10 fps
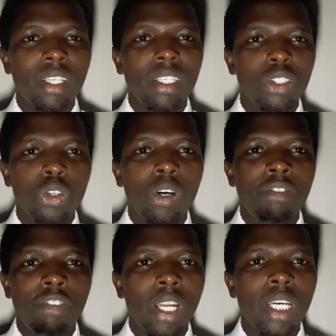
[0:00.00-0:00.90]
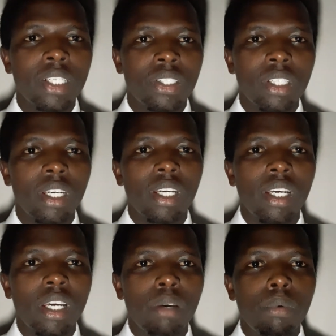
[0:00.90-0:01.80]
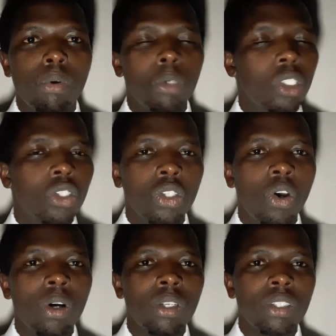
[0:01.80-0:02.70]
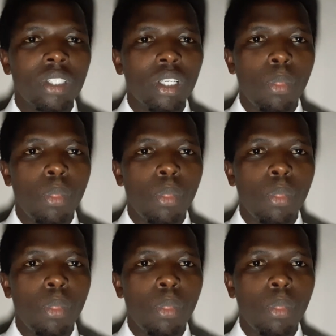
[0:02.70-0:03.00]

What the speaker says: his own flesh with stones.